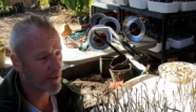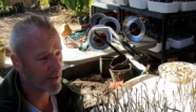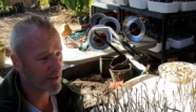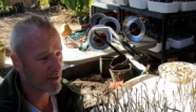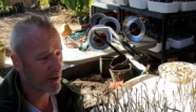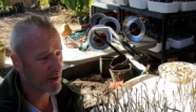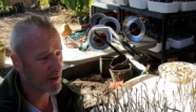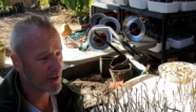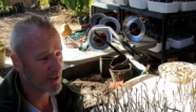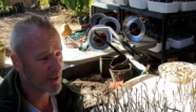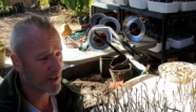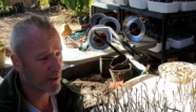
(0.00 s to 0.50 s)
As
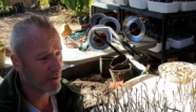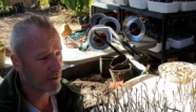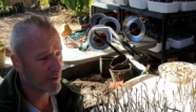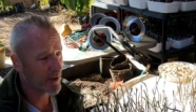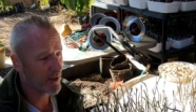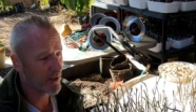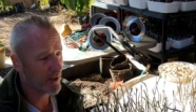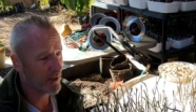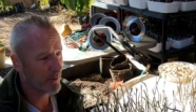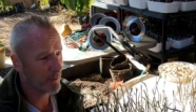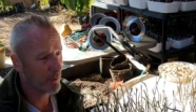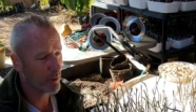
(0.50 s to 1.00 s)
long as they don't
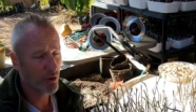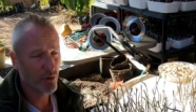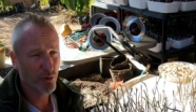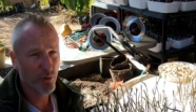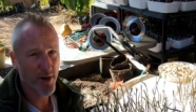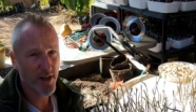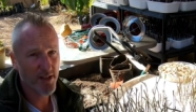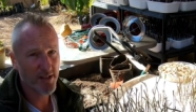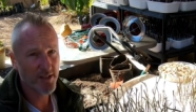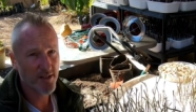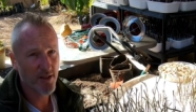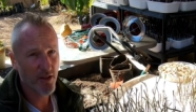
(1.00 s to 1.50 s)
get hit with
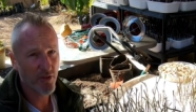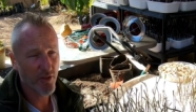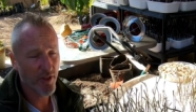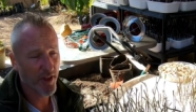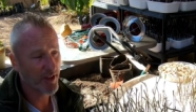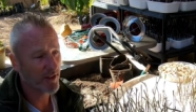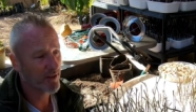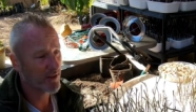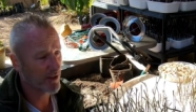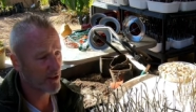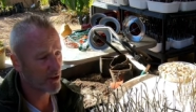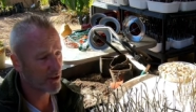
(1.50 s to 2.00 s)
direct
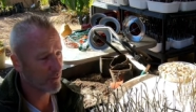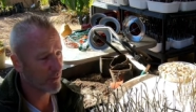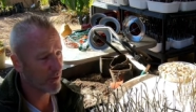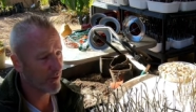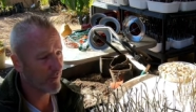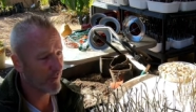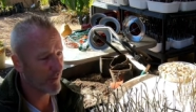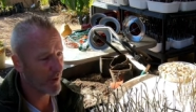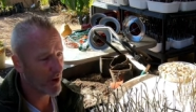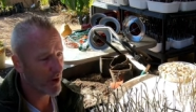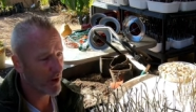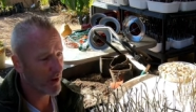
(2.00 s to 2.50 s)
sunlight, they should
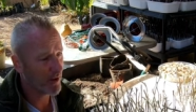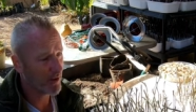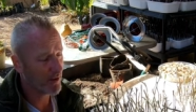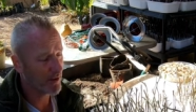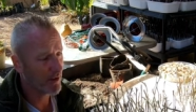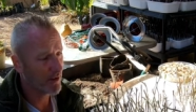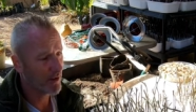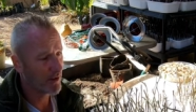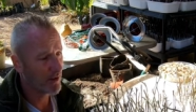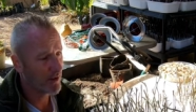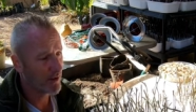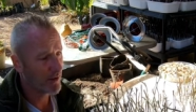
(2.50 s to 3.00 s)
be
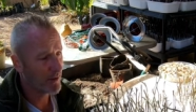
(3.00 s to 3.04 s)
fine.